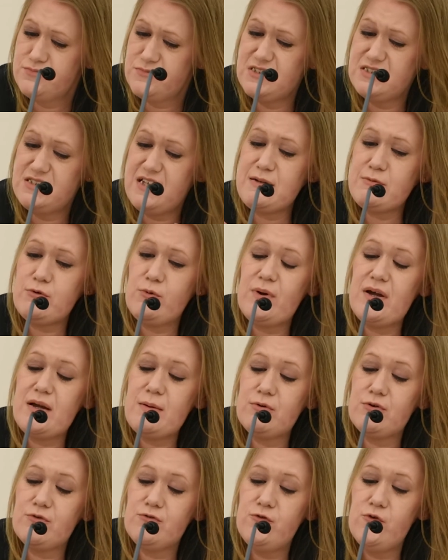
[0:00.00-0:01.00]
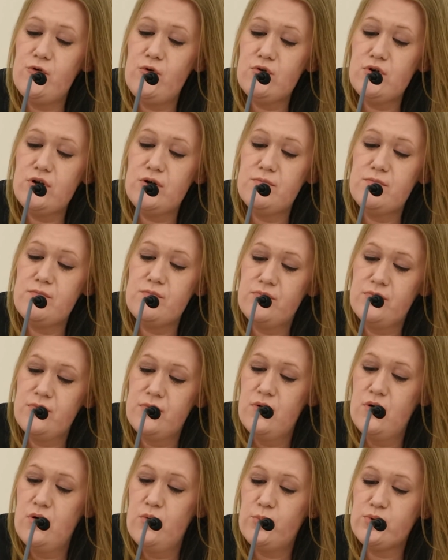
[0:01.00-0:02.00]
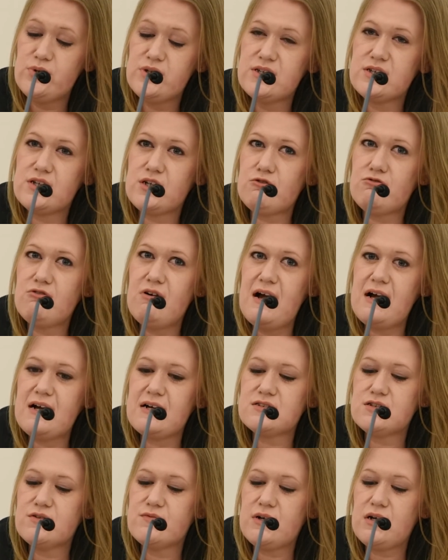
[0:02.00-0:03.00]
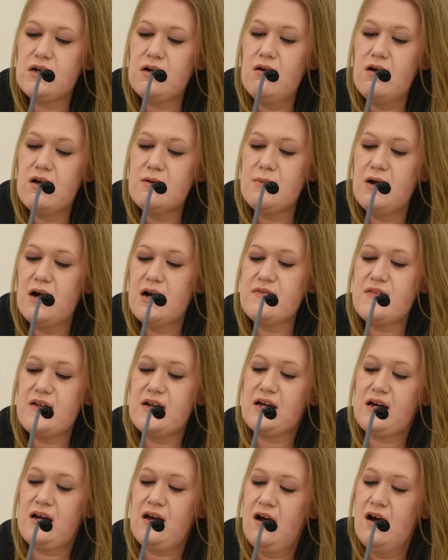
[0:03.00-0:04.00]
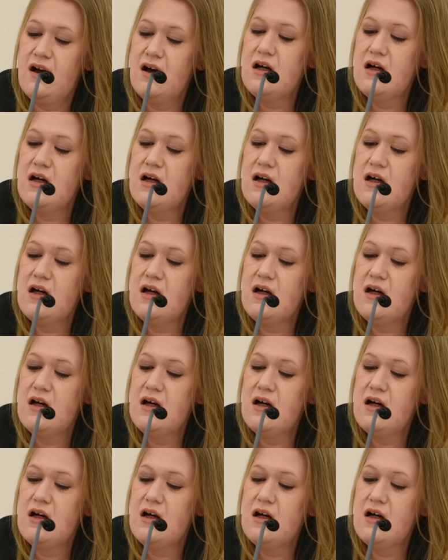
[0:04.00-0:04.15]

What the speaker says: Disabled people have fallen within the cracks of a climate, I think,